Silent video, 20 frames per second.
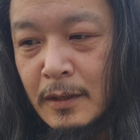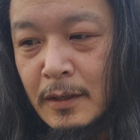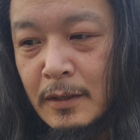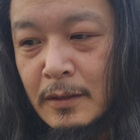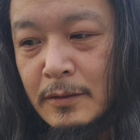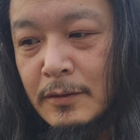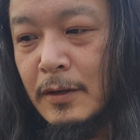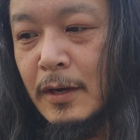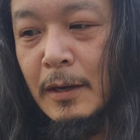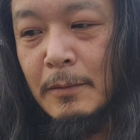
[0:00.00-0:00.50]

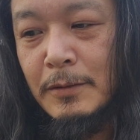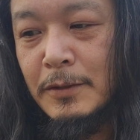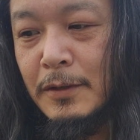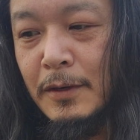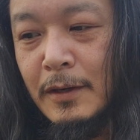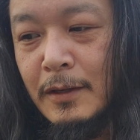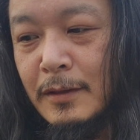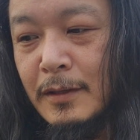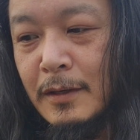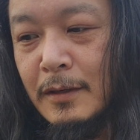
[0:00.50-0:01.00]
So I'm sure
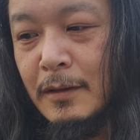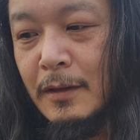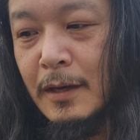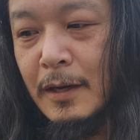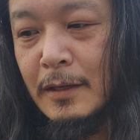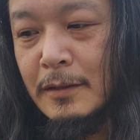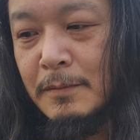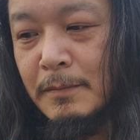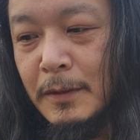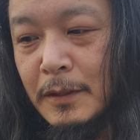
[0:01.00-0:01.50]
it didn't
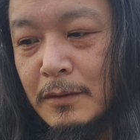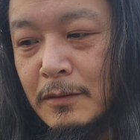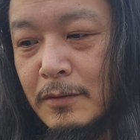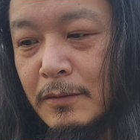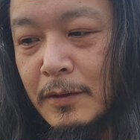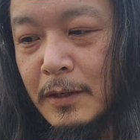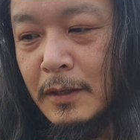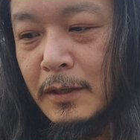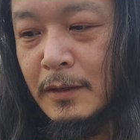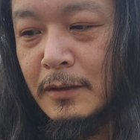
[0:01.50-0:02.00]
last me
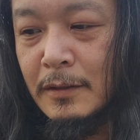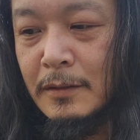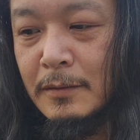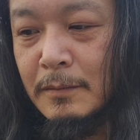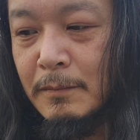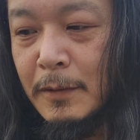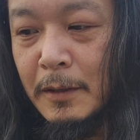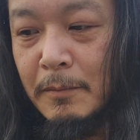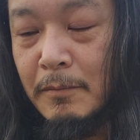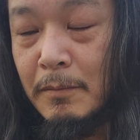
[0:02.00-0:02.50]
3 years,
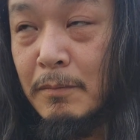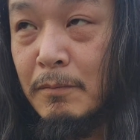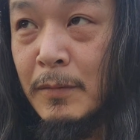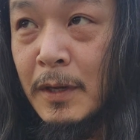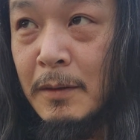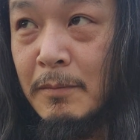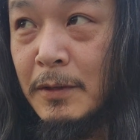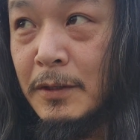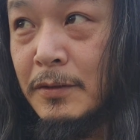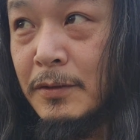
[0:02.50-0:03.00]
like
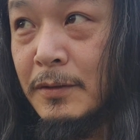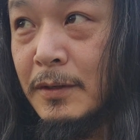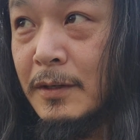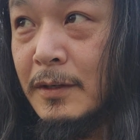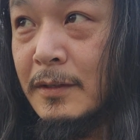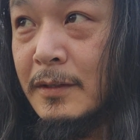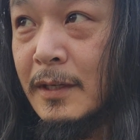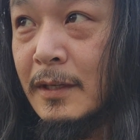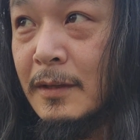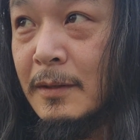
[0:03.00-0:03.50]
maybe 2
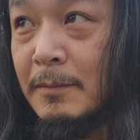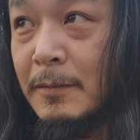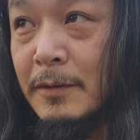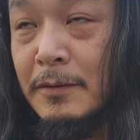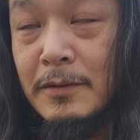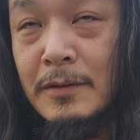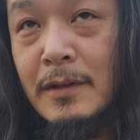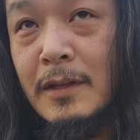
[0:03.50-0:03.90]
years at the most.